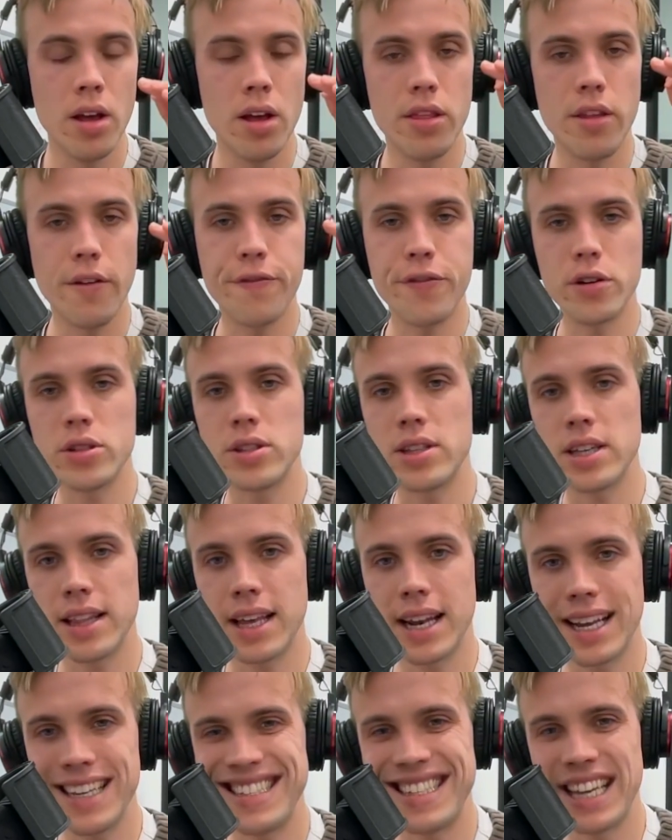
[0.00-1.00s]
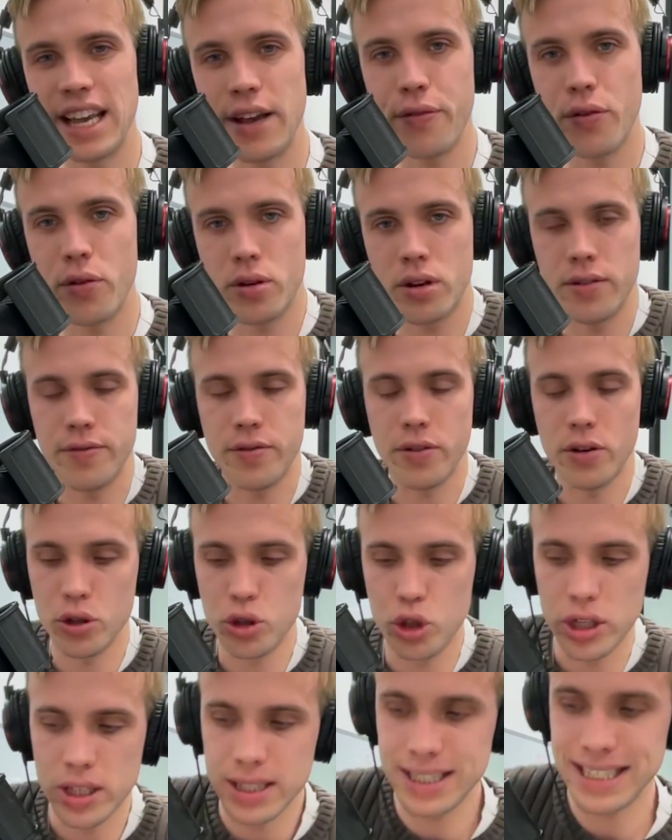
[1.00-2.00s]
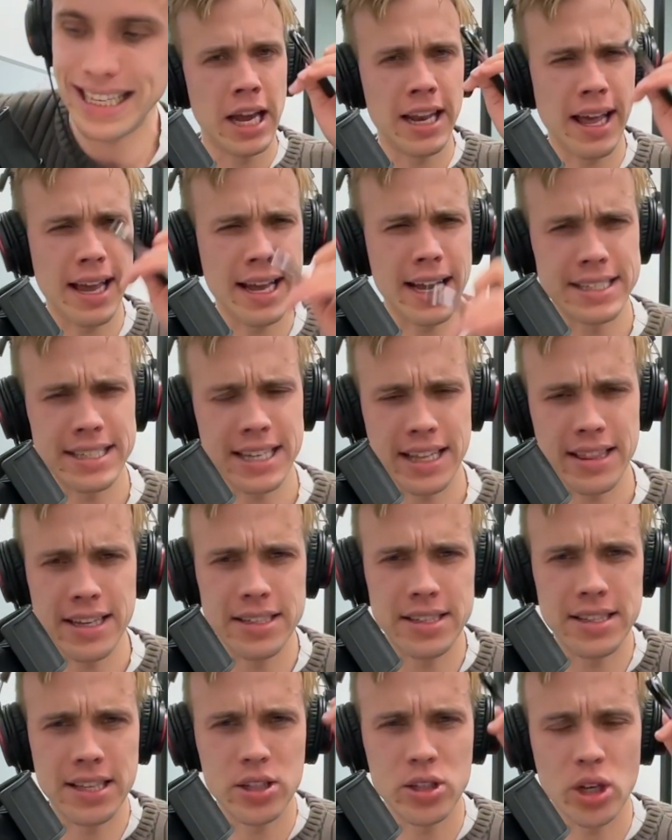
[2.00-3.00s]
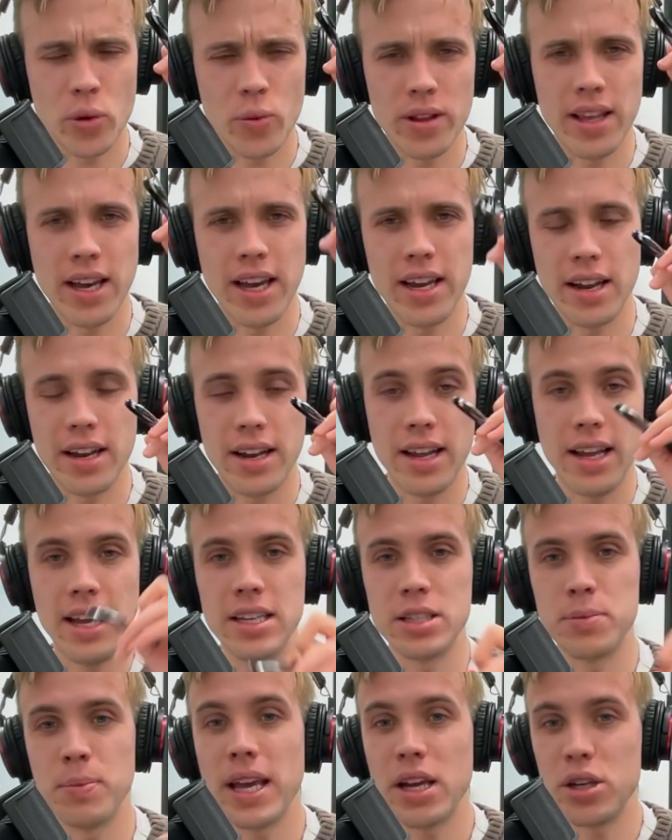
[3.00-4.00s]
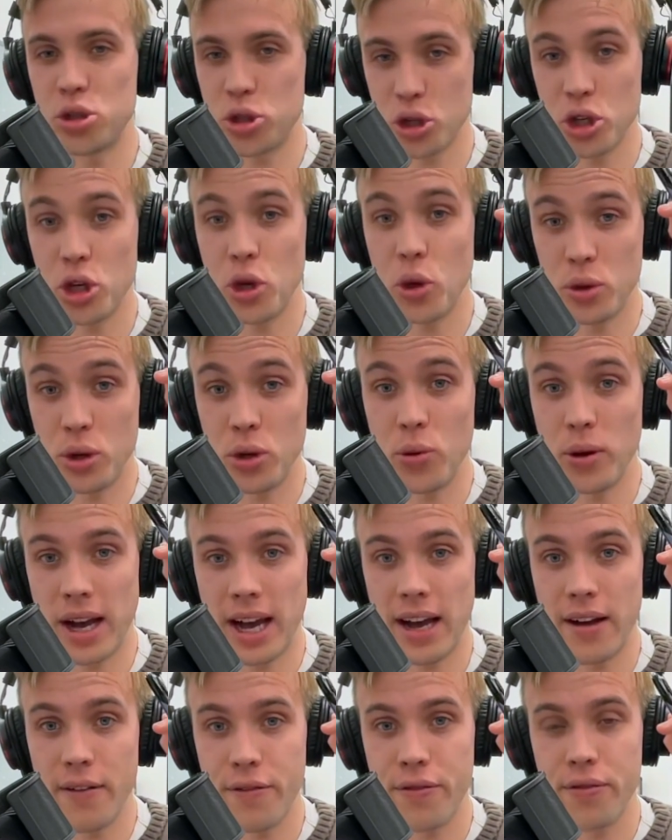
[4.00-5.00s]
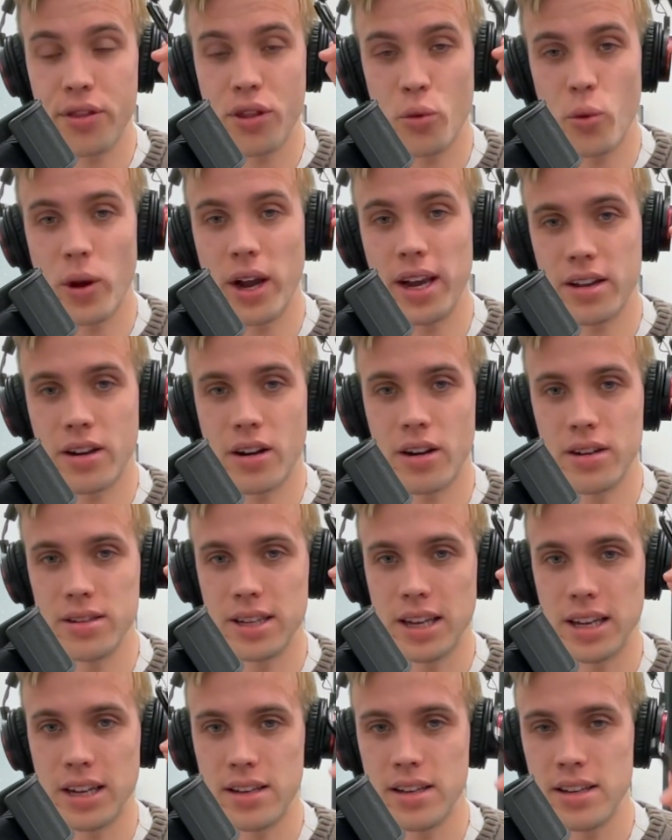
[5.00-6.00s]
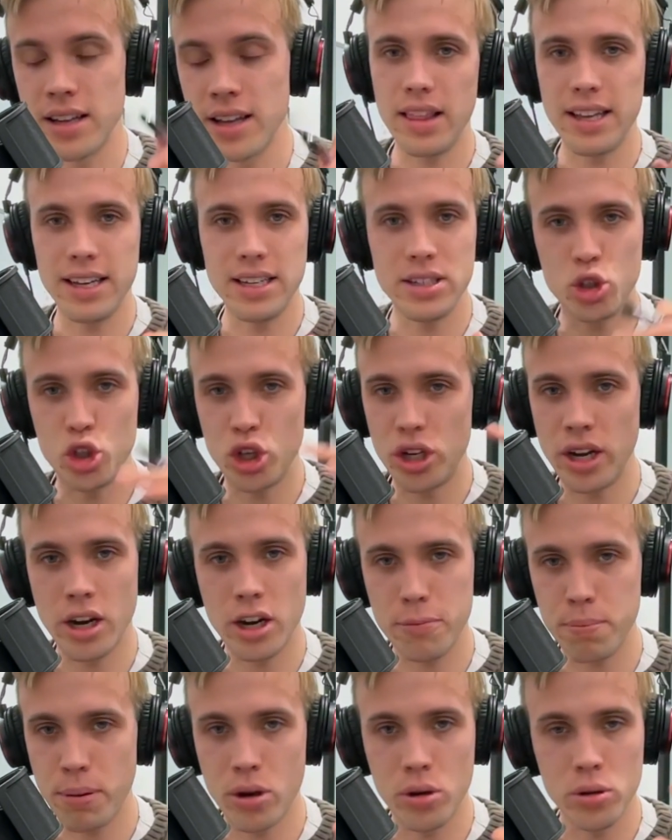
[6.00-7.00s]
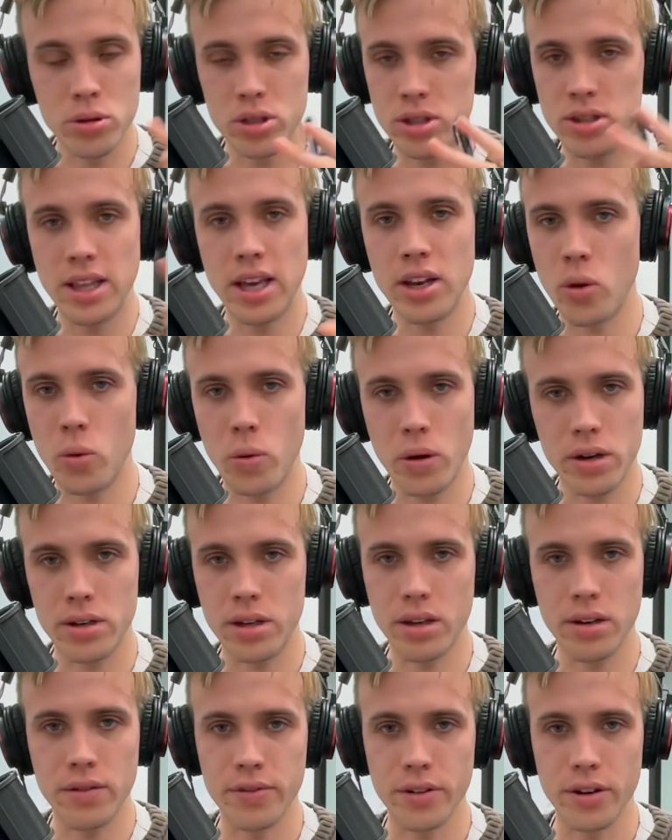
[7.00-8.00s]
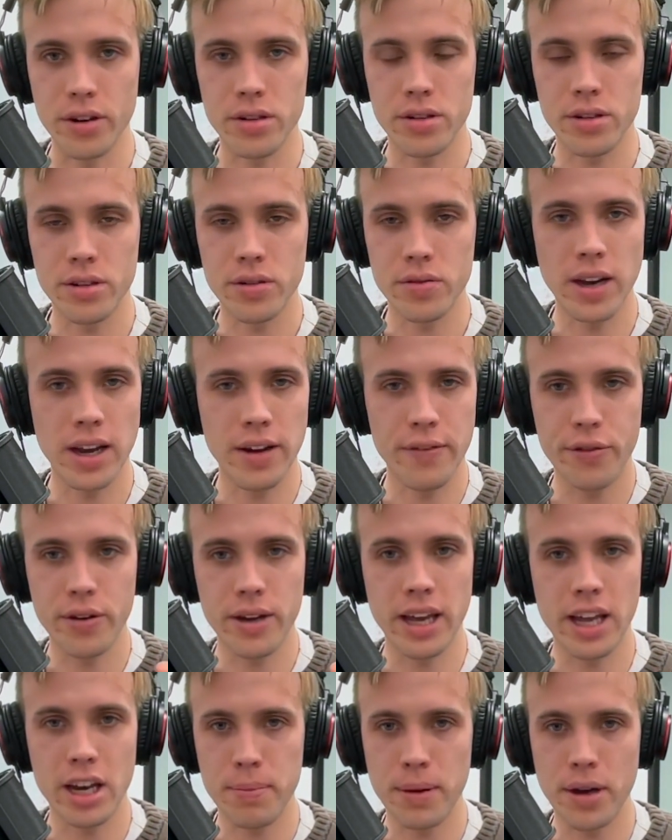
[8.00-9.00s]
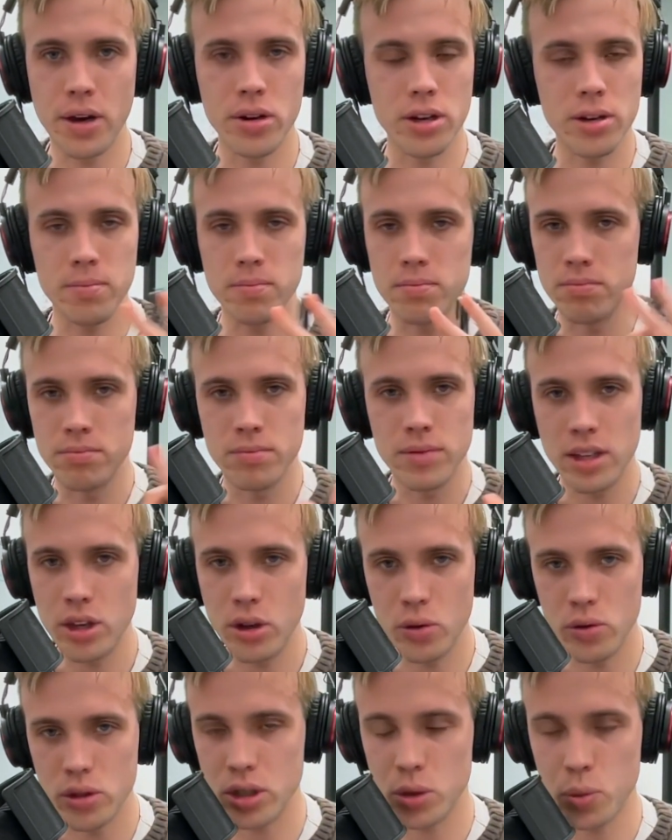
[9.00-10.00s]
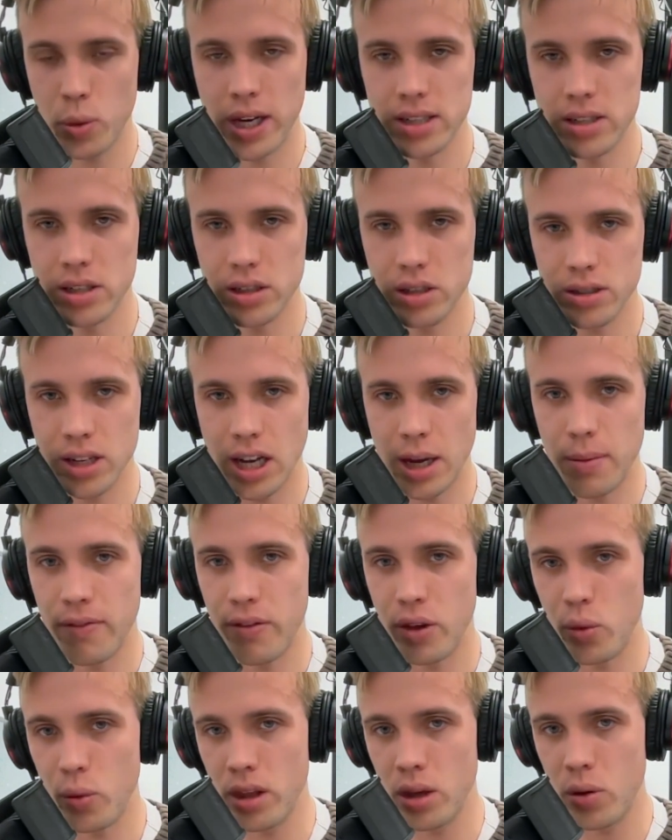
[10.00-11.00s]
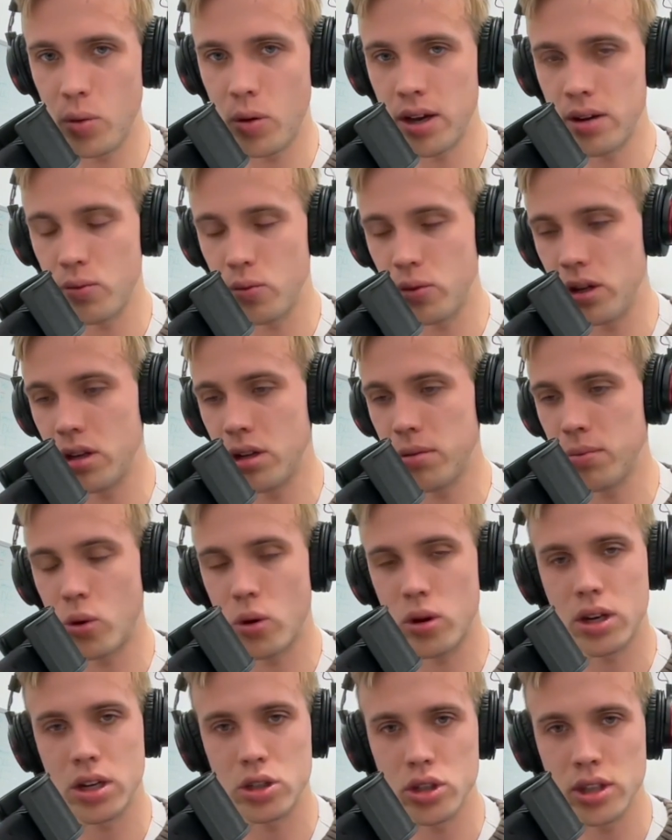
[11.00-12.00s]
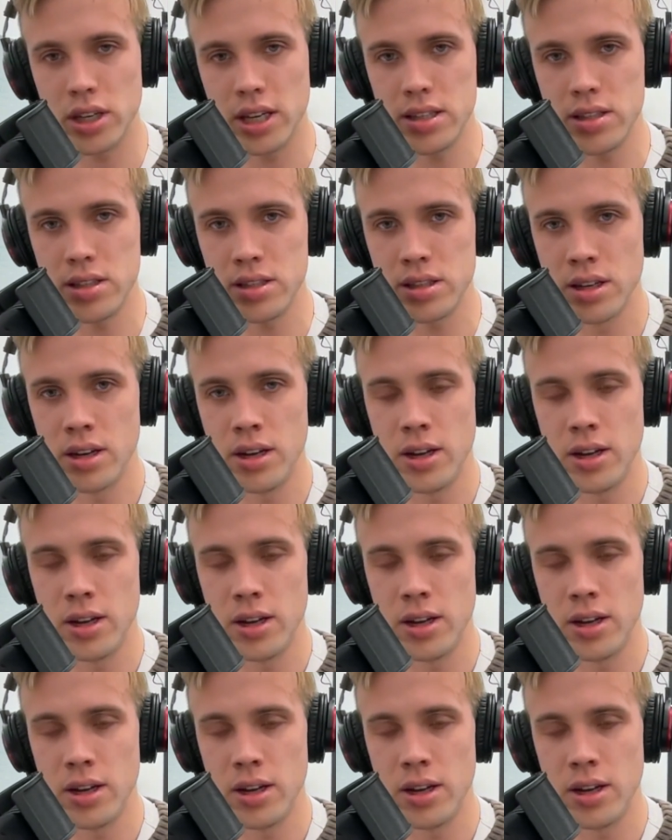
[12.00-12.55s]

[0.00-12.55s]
the first thing that I'd say for conversions, and like I said, these things are related, is making sure you do have the right content. These generic posts, they don't work to convert, right? Forget about them. You're just wasting your time. If you really want real mortgage leads,